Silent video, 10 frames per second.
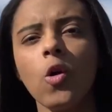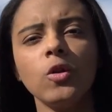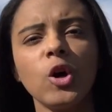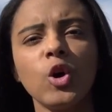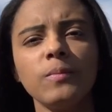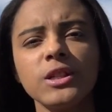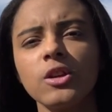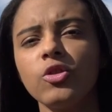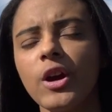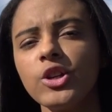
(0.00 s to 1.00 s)
Oklahoma's
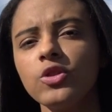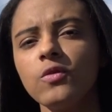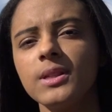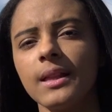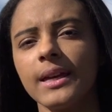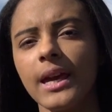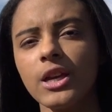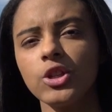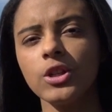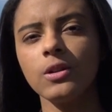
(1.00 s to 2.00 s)
congressional
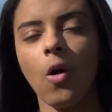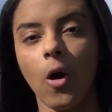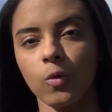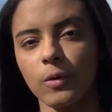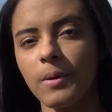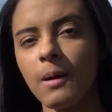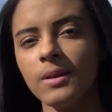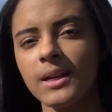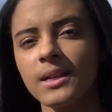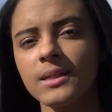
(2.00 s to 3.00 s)
delegation, all
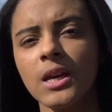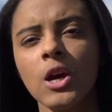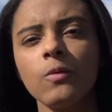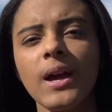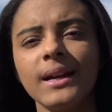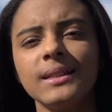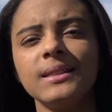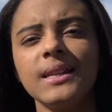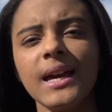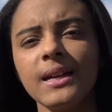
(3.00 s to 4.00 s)
Republicans, reacted
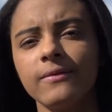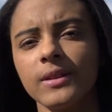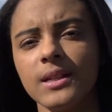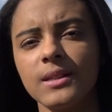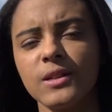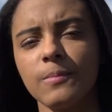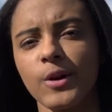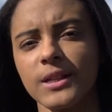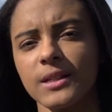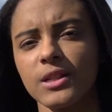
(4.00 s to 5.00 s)
negatively to the
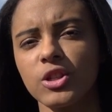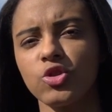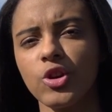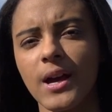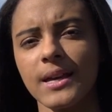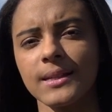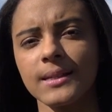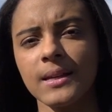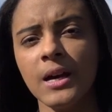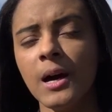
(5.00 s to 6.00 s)
president's
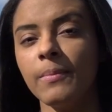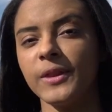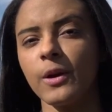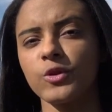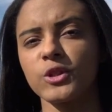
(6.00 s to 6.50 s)
address. But they were